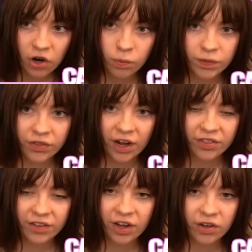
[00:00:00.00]
Oh, there they are,
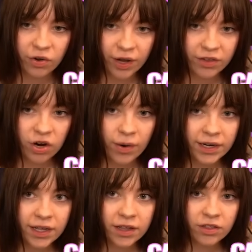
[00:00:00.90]
there they are. Okay, they're
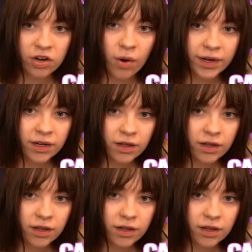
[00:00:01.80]
going, they're going.